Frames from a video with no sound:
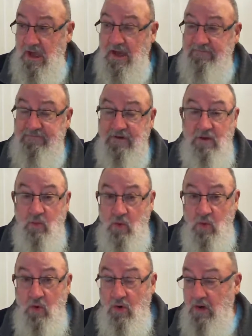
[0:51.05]
after the
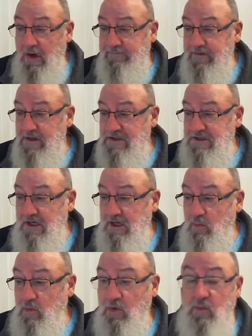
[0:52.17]
war, after the
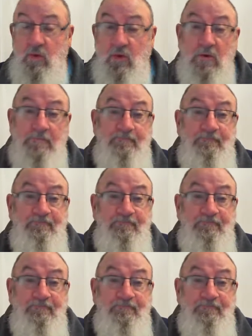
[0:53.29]
Second World War.